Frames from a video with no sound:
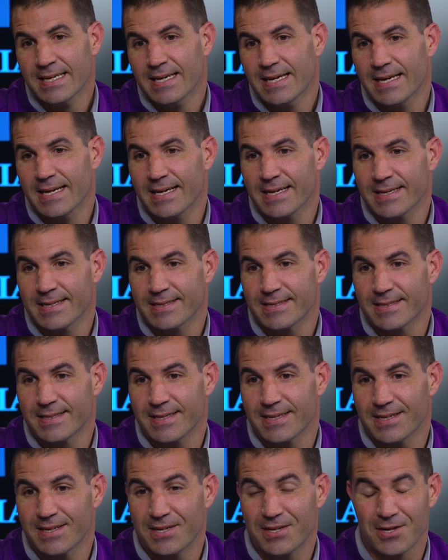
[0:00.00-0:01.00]
And,
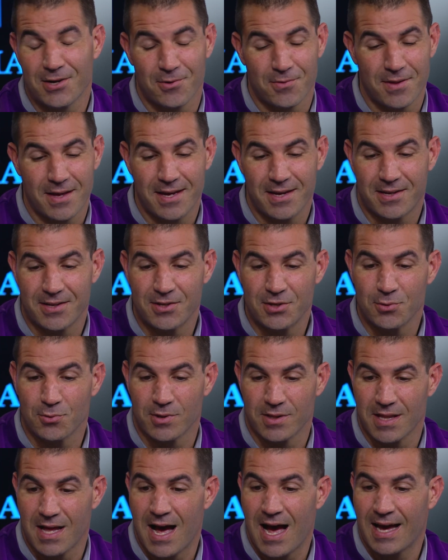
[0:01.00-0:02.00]
you know, they can do a
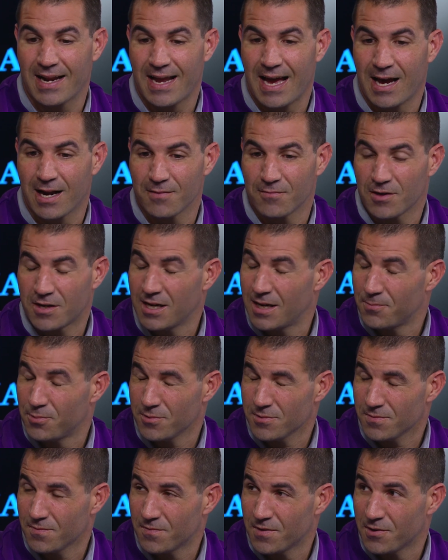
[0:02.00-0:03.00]
lot out of a
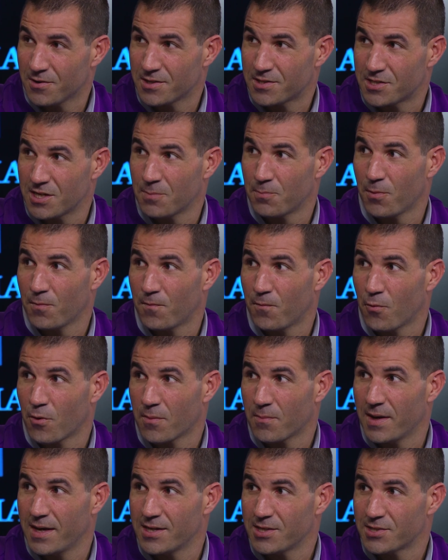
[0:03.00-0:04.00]
couple very simple
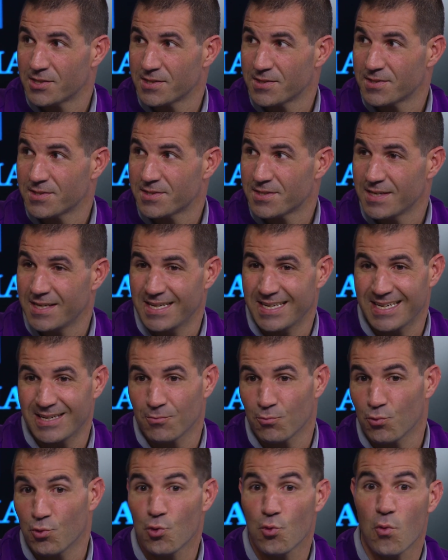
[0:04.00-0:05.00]
formations,
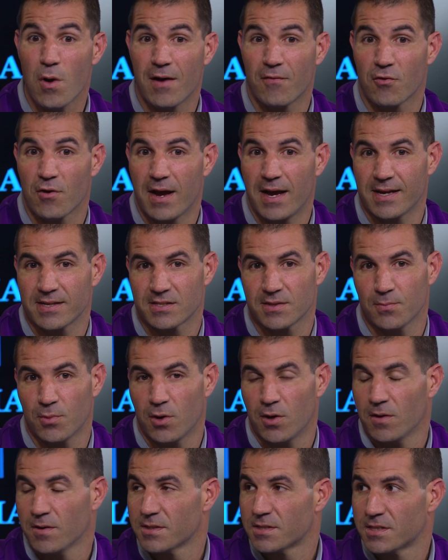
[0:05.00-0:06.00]
and whoever has the
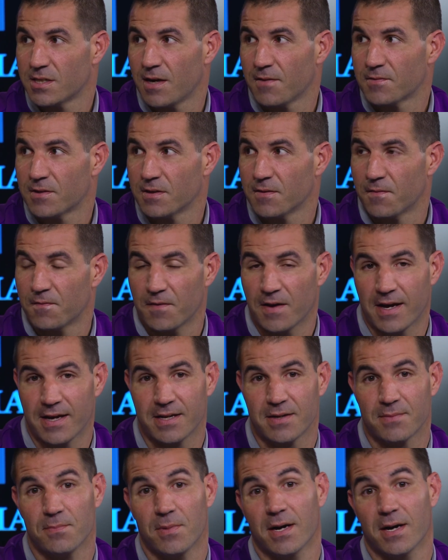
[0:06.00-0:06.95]
ball is tough to defend.